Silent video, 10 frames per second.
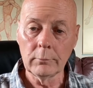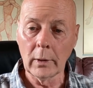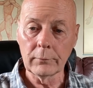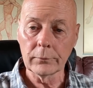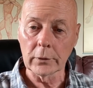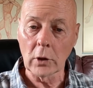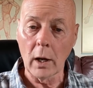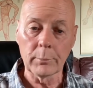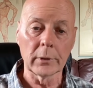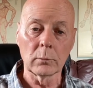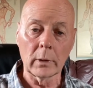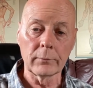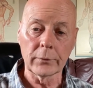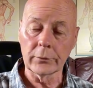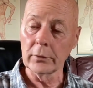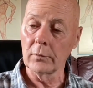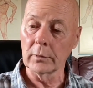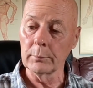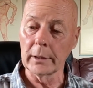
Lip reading: one for copper and one for silver,